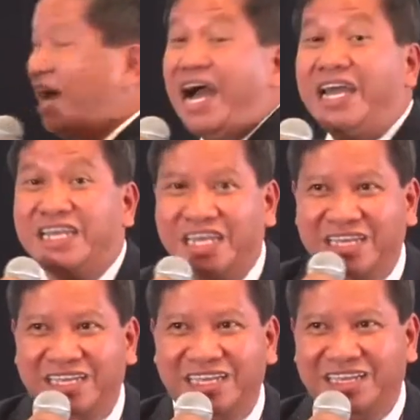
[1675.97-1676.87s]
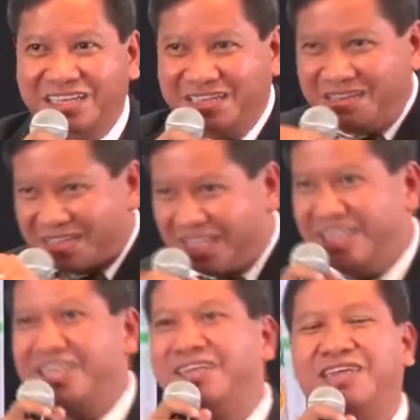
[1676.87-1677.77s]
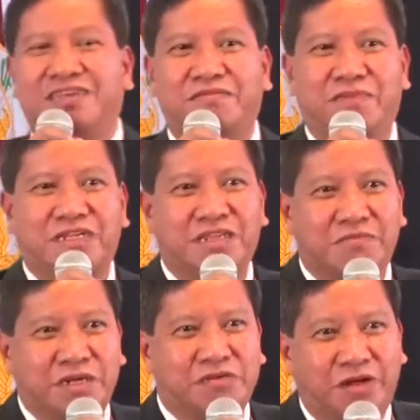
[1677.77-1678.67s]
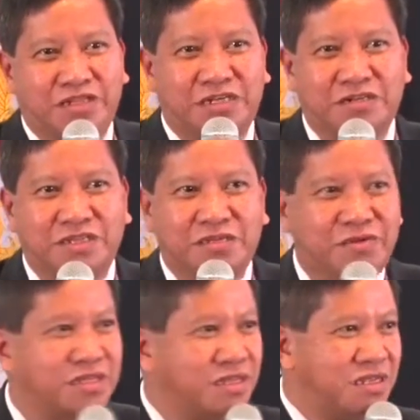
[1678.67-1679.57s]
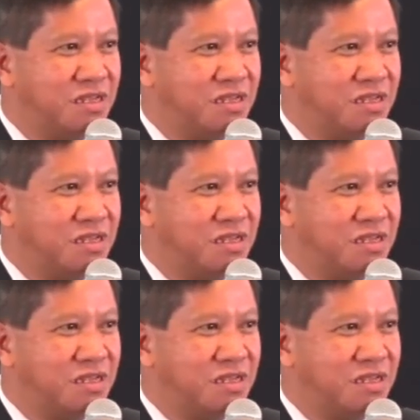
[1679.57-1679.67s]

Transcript: I. I think President Pascual touched on this one.